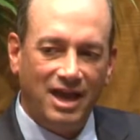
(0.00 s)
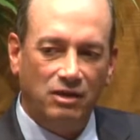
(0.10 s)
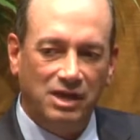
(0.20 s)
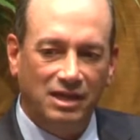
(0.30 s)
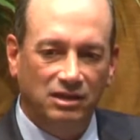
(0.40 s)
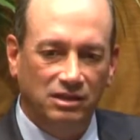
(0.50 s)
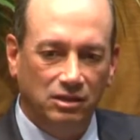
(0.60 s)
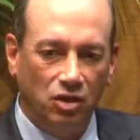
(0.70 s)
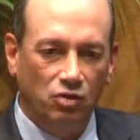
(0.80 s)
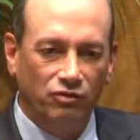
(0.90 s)
out at a
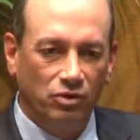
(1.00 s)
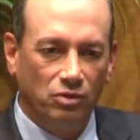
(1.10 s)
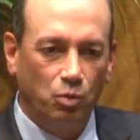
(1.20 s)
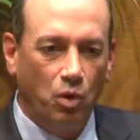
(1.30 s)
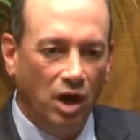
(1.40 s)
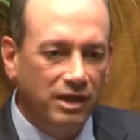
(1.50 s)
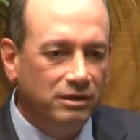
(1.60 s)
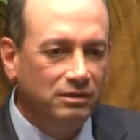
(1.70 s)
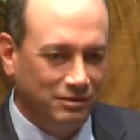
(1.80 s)
little over 1